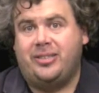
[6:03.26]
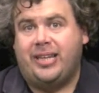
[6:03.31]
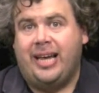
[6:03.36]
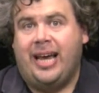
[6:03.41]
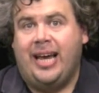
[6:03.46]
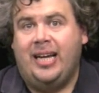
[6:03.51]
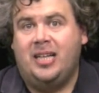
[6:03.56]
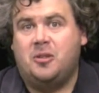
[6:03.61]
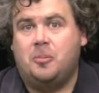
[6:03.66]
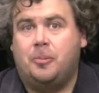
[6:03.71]

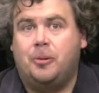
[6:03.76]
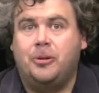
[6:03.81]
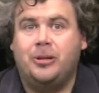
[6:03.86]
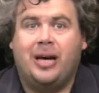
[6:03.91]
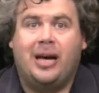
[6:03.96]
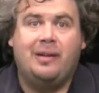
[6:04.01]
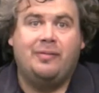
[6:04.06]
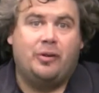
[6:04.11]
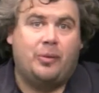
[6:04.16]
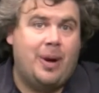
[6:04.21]
States pulled
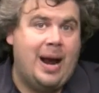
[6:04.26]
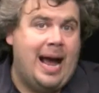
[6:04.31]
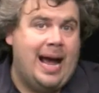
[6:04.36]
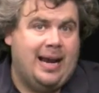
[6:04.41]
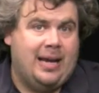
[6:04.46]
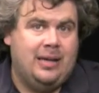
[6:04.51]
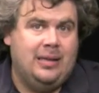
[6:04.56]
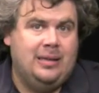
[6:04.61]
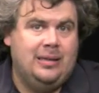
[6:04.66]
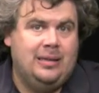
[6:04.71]
out of
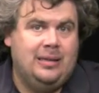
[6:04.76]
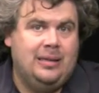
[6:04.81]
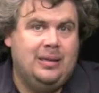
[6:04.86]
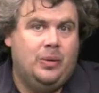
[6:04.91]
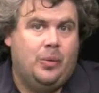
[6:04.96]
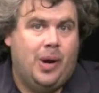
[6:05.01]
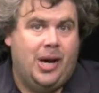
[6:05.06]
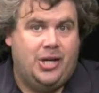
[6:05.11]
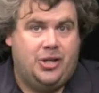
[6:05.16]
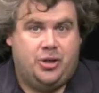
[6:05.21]
Iraq.
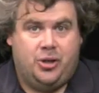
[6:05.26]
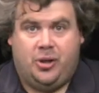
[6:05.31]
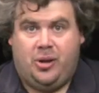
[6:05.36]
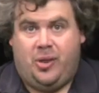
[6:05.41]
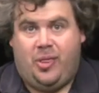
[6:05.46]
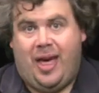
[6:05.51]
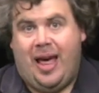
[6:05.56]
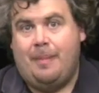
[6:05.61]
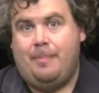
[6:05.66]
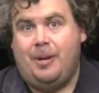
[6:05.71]
Why
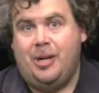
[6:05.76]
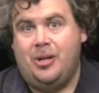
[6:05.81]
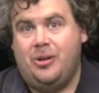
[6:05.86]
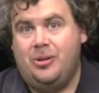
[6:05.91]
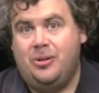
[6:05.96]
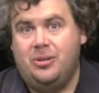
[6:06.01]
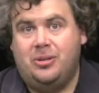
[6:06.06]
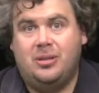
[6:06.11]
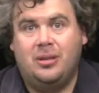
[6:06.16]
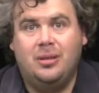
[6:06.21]
shouldn't that be
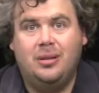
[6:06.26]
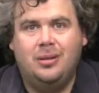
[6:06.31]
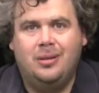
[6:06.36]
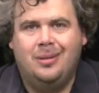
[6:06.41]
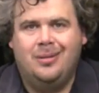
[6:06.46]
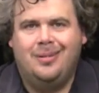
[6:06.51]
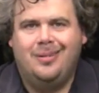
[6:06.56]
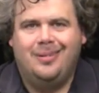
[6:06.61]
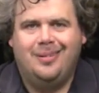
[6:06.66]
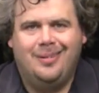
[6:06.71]
news?
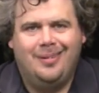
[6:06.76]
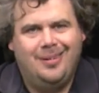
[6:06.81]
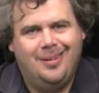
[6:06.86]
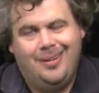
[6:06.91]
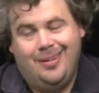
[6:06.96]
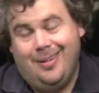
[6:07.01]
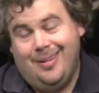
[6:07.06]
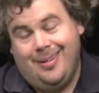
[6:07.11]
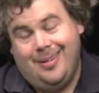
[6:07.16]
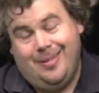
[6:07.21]

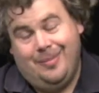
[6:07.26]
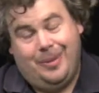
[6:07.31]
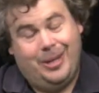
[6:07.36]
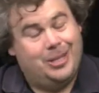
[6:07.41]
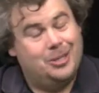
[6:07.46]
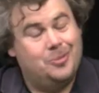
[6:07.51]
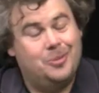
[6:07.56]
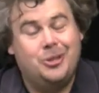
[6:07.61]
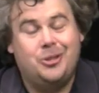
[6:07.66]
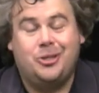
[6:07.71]

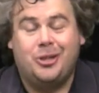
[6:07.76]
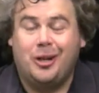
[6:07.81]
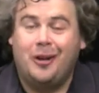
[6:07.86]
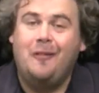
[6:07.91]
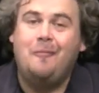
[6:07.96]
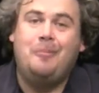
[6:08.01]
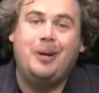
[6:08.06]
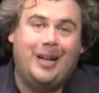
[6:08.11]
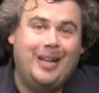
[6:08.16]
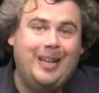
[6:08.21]
Because we shouldn't
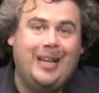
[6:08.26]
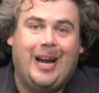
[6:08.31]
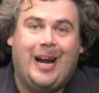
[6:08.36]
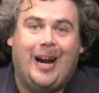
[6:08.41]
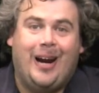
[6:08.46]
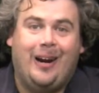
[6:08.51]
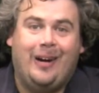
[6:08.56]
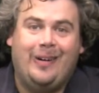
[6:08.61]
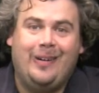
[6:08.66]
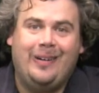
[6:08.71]
have been in
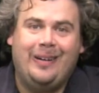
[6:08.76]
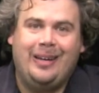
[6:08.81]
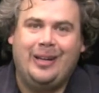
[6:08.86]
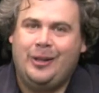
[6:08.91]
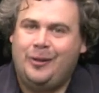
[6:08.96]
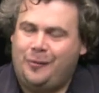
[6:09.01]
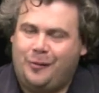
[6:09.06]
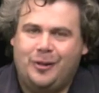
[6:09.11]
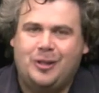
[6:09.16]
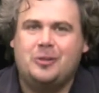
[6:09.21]
there
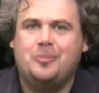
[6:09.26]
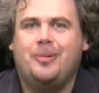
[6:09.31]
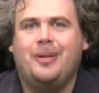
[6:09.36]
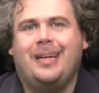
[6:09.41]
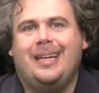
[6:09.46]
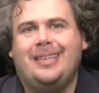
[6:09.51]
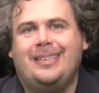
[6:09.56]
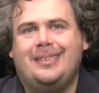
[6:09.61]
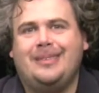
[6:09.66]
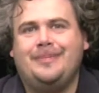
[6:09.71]
in the first
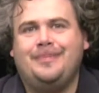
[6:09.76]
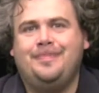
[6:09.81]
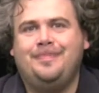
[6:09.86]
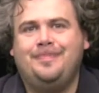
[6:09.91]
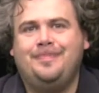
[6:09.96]
place.